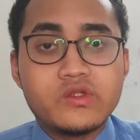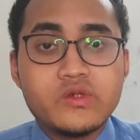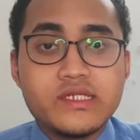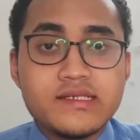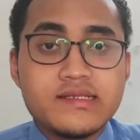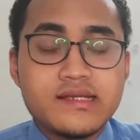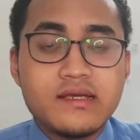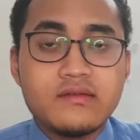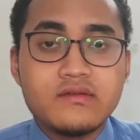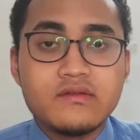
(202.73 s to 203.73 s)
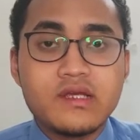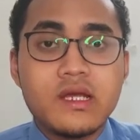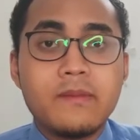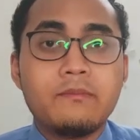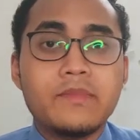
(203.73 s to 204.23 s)
students titled
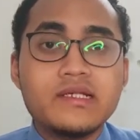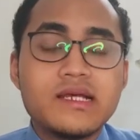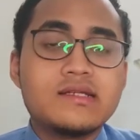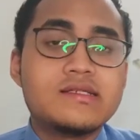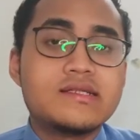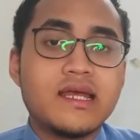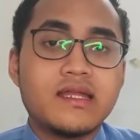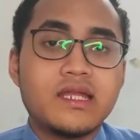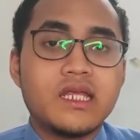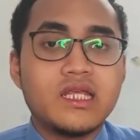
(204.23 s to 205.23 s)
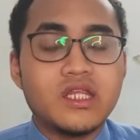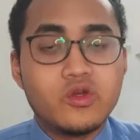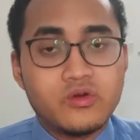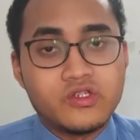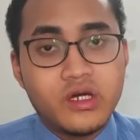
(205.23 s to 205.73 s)
Misunderstanding
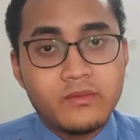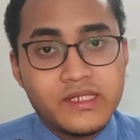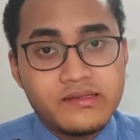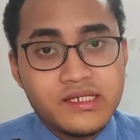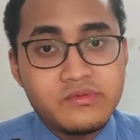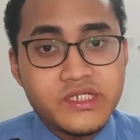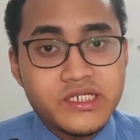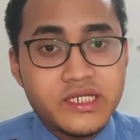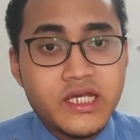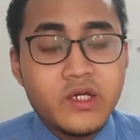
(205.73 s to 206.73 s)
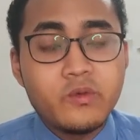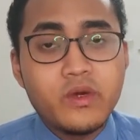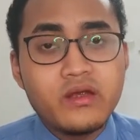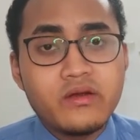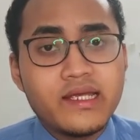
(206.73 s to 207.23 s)
Your Job Description,
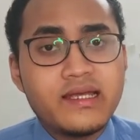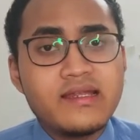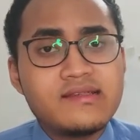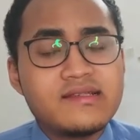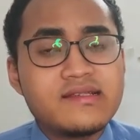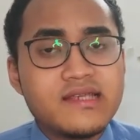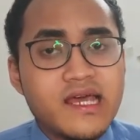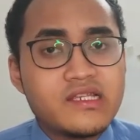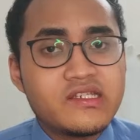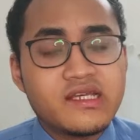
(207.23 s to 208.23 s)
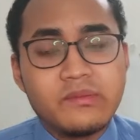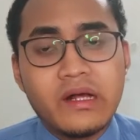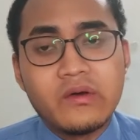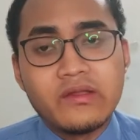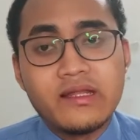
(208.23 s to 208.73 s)
where it is a sketch
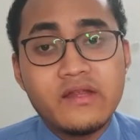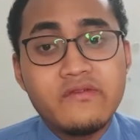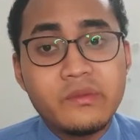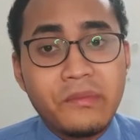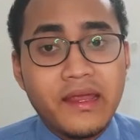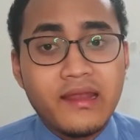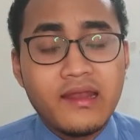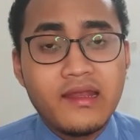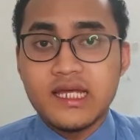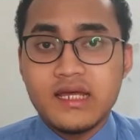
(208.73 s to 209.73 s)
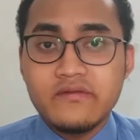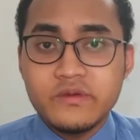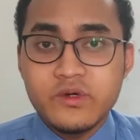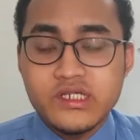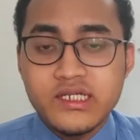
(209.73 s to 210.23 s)
about a delivery man.
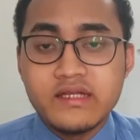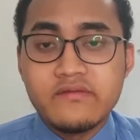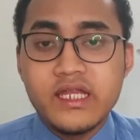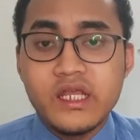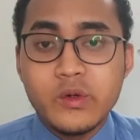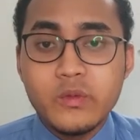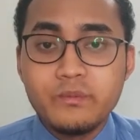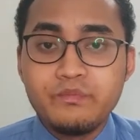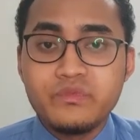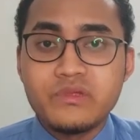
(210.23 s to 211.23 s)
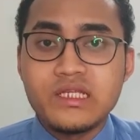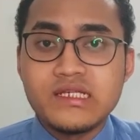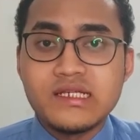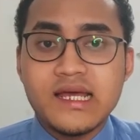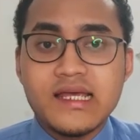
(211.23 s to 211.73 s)
After watching the video,
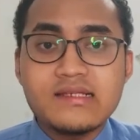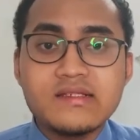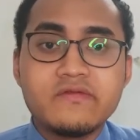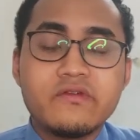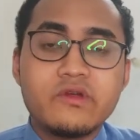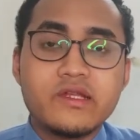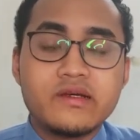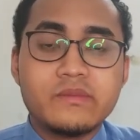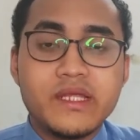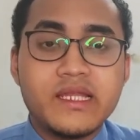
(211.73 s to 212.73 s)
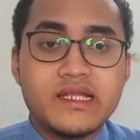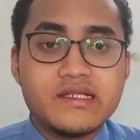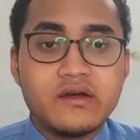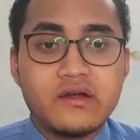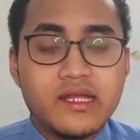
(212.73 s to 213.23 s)
teacher asks for their
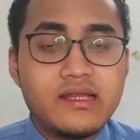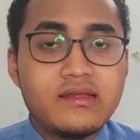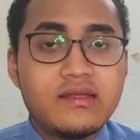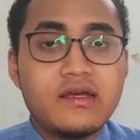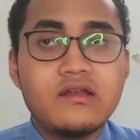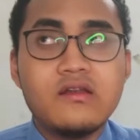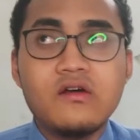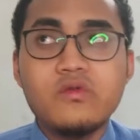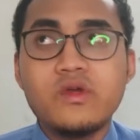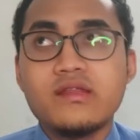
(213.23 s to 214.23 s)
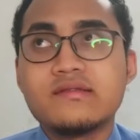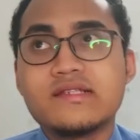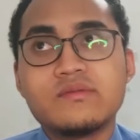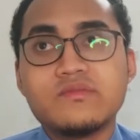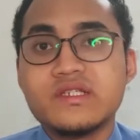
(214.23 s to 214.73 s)
opinions on it, along with
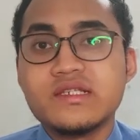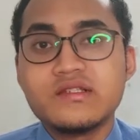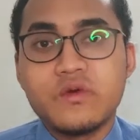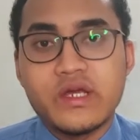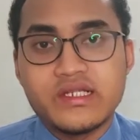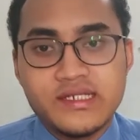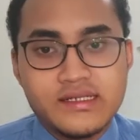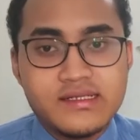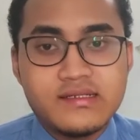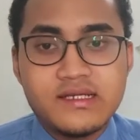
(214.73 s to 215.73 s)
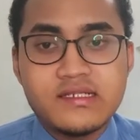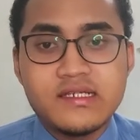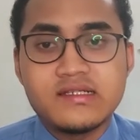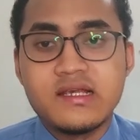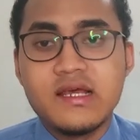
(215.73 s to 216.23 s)
some gist questions
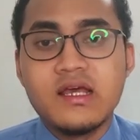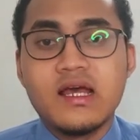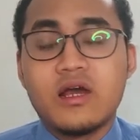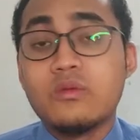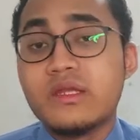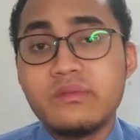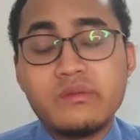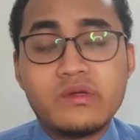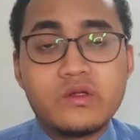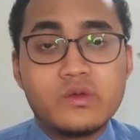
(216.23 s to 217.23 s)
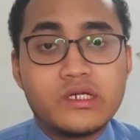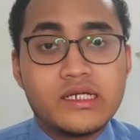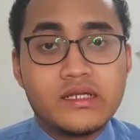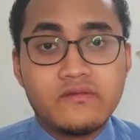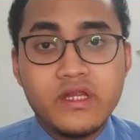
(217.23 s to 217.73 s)
such as how many people were
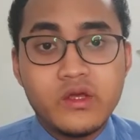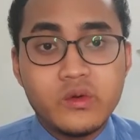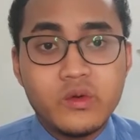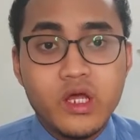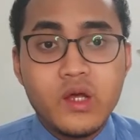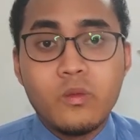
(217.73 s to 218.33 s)
in the video,